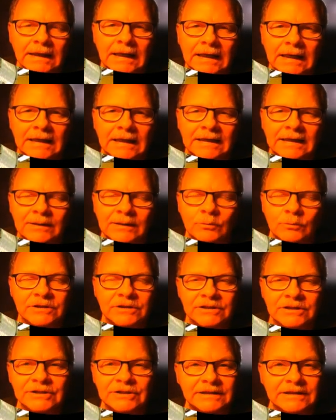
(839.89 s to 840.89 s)
and he would
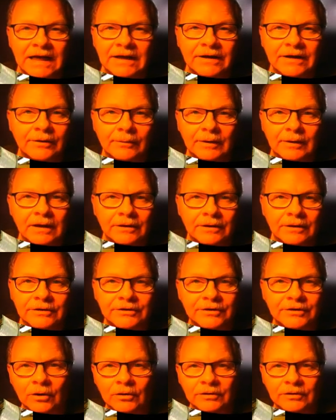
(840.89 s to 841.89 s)
just stand around and
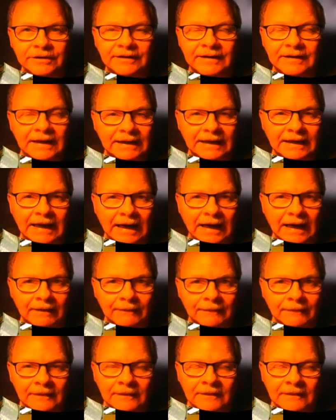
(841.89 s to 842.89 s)
talk to that guy.
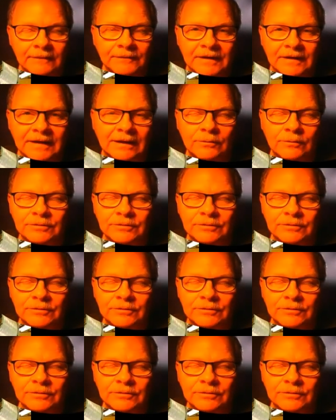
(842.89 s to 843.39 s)
And I was